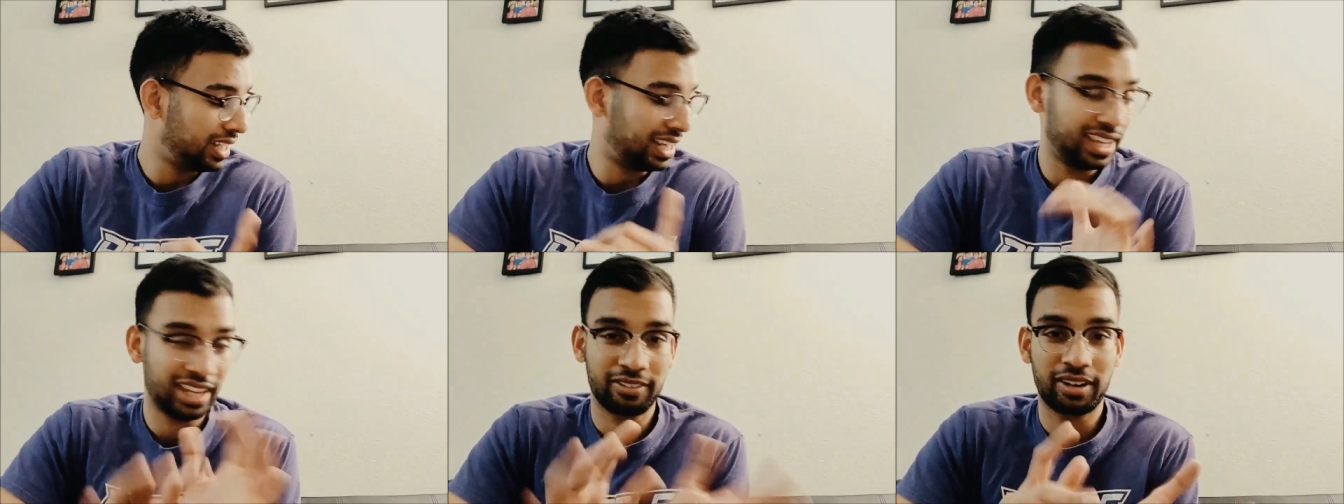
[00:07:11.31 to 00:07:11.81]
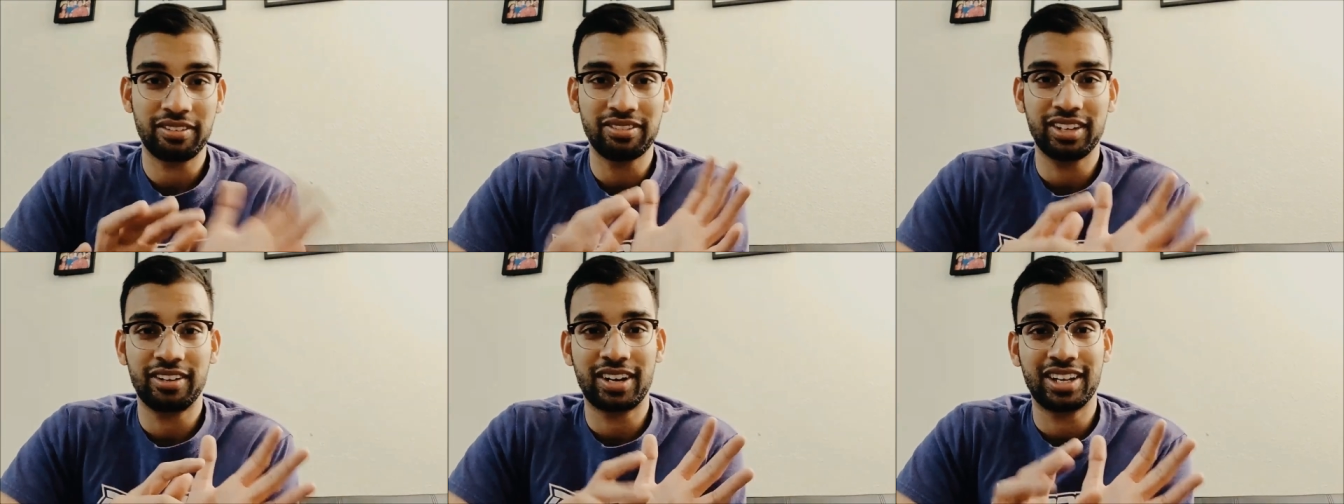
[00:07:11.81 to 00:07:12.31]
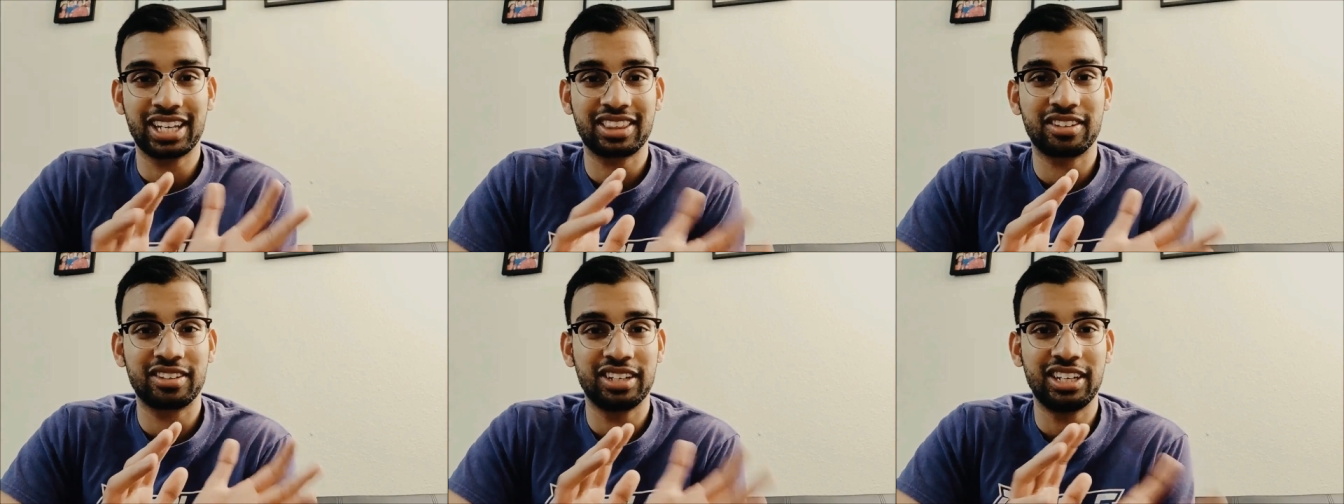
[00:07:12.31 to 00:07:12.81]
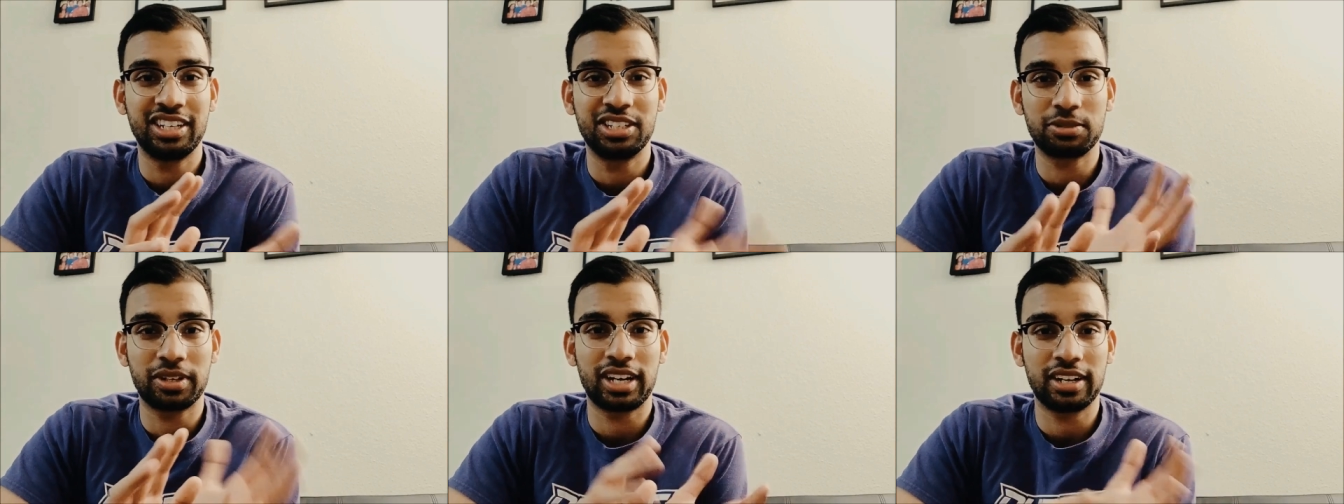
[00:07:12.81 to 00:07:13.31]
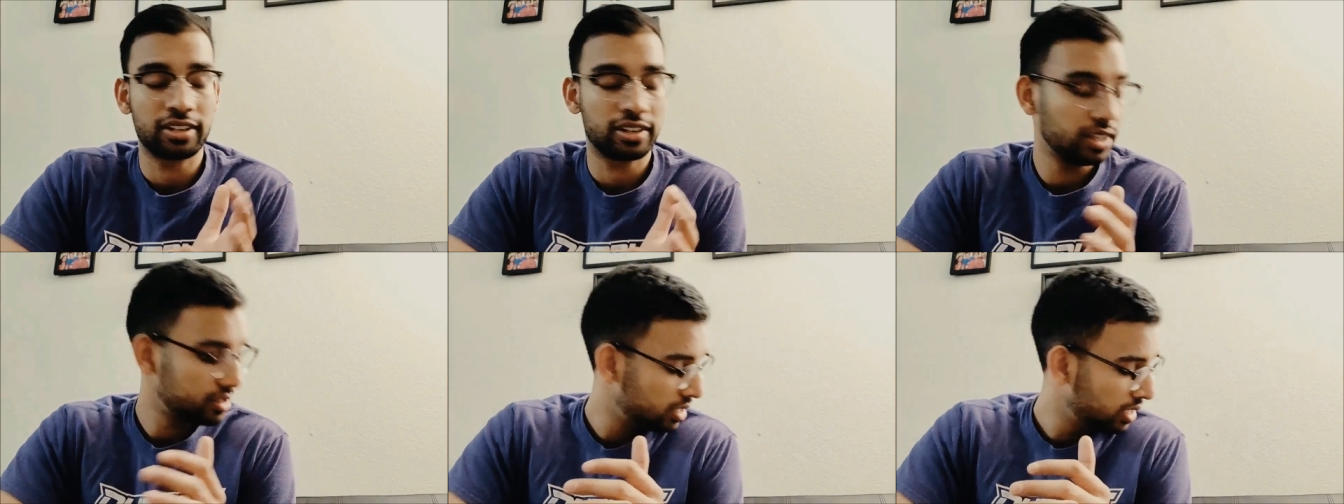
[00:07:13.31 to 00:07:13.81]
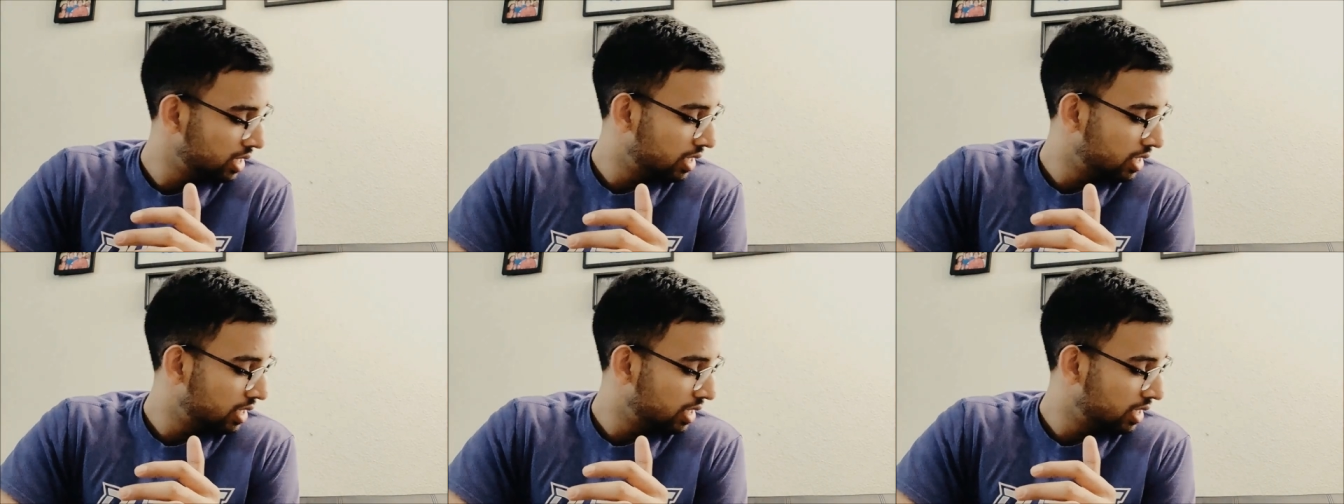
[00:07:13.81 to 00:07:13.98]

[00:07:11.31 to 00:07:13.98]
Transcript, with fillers: I think roughly around like 30, 29 degrees.